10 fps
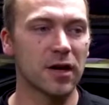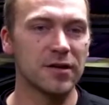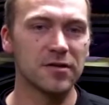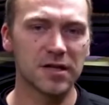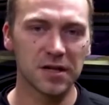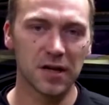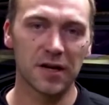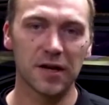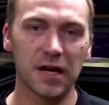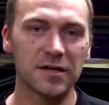I do see a lot of
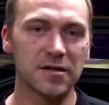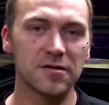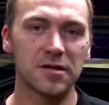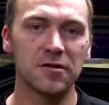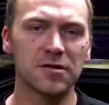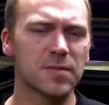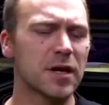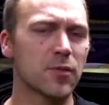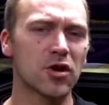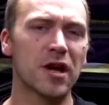the guys using
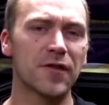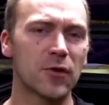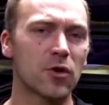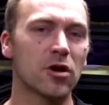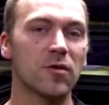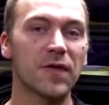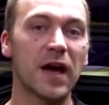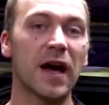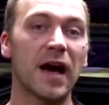newspaper. Nothing wrong with that.